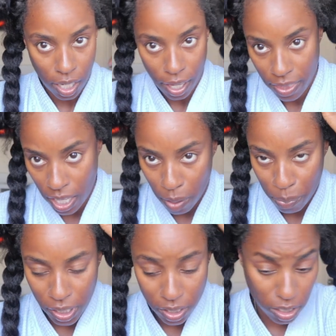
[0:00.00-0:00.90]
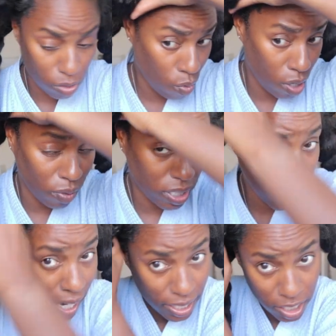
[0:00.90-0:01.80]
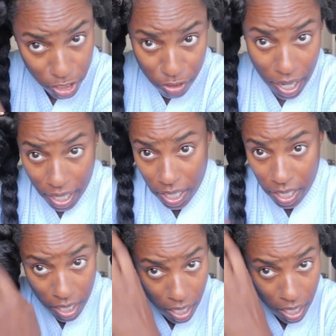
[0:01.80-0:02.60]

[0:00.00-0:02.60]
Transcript: and then I put it into one once I got done drying.